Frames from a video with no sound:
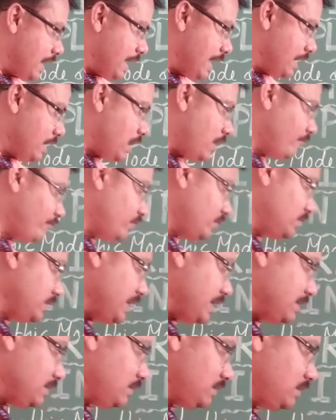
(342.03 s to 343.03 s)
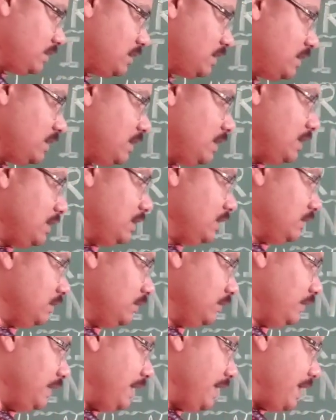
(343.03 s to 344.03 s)
And after
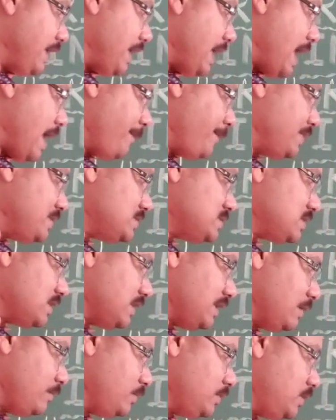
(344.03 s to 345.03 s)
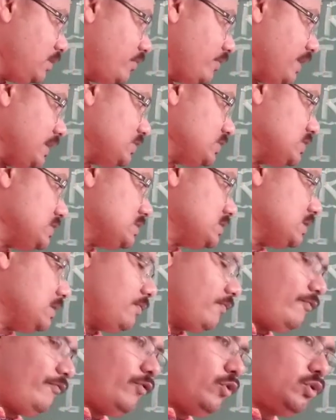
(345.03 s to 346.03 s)
that there happens a chemical reactions,
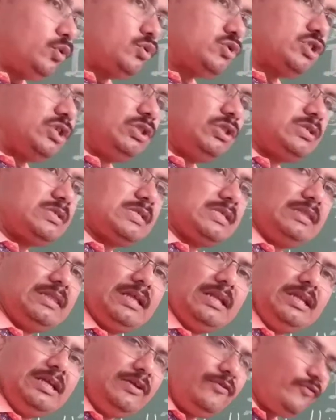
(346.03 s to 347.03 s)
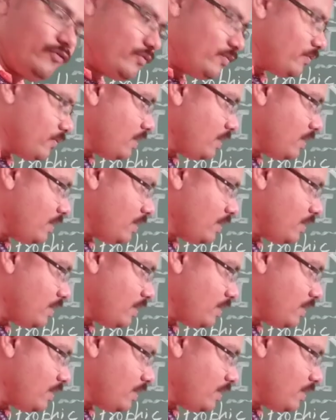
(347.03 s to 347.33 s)
photosynthesis in the leaf,